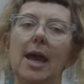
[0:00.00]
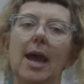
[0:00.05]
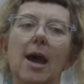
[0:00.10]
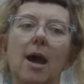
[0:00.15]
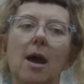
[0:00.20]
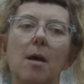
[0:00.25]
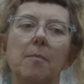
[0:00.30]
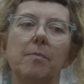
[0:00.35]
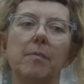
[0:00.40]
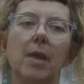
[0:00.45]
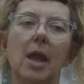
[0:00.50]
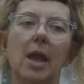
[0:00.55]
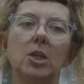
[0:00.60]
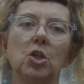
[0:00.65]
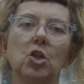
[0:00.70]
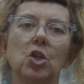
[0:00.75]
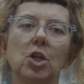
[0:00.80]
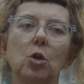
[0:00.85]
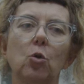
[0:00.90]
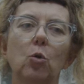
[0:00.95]

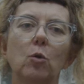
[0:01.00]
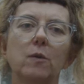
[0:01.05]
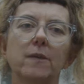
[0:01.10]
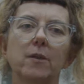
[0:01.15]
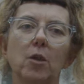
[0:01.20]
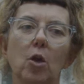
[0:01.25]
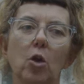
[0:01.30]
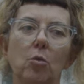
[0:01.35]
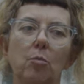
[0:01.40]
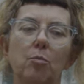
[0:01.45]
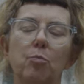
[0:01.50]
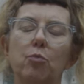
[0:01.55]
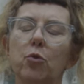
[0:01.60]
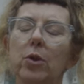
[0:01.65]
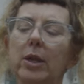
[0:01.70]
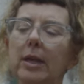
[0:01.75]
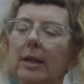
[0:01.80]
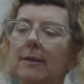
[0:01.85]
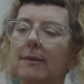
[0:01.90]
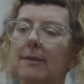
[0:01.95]
And she also
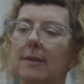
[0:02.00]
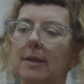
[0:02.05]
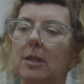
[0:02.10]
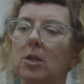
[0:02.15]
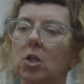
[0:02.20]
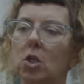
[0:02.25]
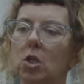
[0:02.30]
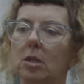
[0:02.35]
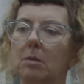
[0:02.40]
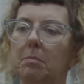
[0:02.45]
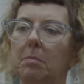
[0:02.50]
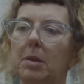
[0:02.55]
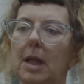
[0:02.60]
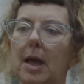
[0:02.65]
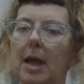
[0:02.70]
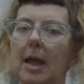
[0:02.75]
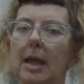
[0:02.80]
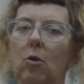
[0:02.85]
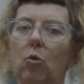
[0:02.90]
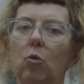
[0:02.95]
brings into the
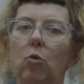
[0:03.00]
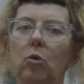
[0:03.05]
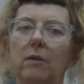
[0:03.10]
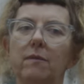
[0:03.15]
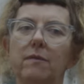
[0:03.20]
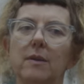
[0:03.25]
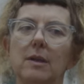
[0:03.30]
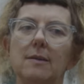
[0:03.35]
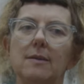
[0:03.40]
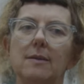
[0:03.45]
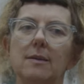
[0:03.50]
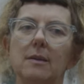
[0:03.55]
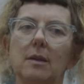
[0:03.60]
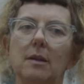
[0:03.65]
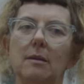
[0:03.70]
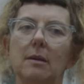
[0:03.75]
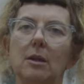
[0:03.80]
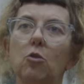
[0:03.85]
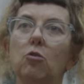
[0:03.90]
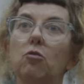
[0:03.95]
play all of these
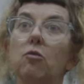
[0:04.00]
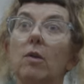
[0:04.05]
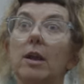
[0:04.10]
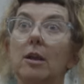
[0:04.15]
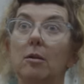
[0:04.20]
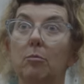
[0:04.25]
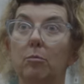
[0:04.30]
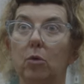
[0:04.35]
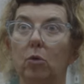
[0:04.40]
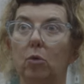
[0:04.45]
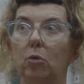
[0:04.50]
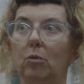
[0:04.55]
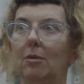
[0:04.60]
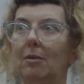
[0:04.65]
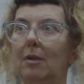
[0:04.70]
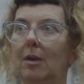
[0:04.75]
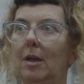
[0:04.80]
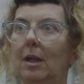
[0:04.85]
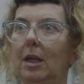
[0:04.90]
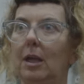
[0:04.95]

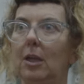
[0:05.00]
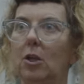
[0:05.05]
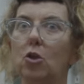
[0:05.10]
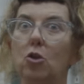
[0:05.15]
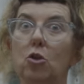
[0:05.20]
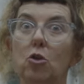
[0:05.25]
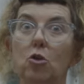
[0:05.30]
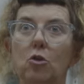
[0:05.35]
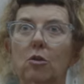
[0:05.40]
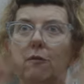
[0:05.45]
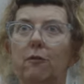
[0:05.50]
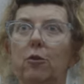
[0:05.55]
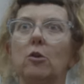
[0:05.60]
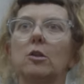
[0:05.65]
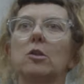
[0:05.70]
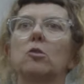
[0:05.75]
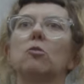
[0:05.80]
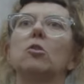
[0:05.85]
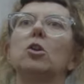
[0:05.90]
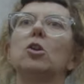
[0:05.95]
incredible,
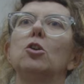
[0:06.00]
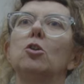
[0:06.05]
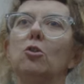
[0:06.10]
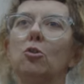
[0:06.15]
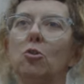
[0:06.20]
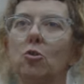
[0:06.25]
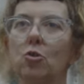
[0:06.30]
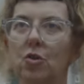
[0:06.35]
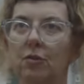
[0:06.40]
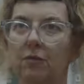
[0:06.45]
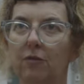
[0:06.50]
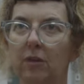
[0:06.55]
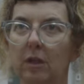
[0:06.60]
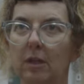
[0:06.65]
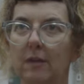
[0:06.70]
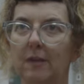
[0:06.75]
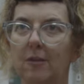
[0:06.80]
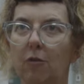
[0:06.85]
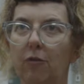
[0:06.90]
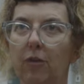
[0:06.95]
universal, huge
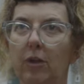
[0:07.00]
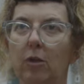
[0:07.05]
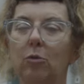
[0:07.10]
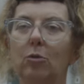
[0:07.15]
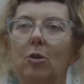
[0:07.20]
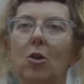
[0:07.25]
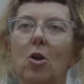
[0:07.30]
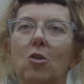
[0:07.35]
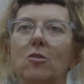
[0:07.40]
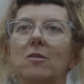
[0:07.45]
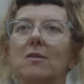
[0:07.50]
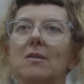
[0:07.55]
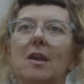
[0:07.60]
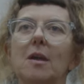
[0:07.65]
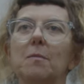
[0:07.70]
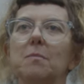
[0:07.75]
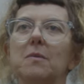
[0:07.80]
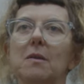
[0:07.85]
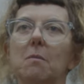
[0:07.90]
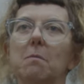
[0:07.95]
philosophical
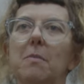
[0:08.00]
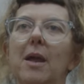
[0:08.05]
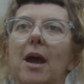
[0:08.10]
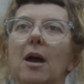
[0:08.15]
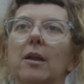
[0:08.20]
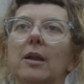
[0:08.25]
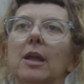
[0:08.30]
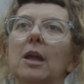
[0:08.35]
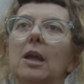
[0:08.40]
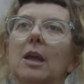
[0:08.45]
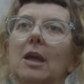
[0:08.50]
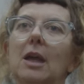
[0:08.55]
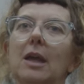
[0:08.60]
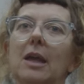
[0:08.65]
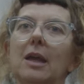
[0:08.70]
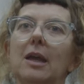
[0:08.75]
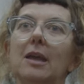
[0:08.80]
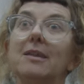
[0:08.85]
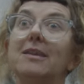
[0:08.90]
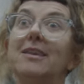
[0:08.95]
concepts about
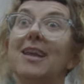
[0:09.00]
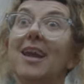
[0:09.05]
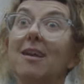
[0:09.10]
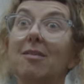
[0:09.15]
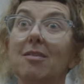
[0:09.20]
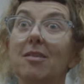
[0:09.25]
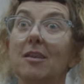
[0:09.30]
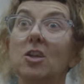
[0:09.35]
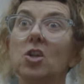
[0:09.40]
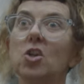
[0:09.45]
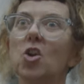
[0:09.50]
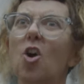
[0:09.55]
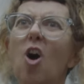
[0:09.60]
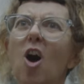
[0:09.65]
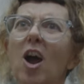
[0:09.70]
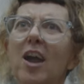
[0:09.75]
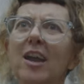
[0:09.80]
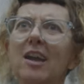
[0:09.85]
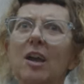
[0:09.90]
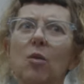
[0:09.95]
death and
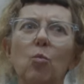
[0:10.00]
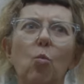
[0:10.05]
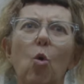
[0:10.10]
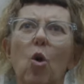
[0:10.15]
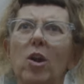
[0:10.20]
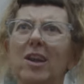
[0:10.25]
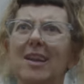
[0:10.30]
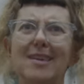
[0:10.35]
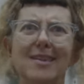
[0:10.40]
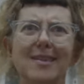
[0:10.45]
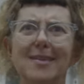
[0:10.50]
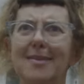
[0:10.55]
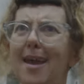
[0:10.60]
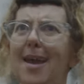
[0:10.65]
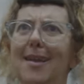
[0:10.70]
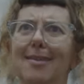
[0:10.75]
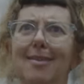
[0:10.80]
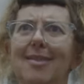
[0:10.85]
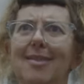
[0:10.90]
dying and what is that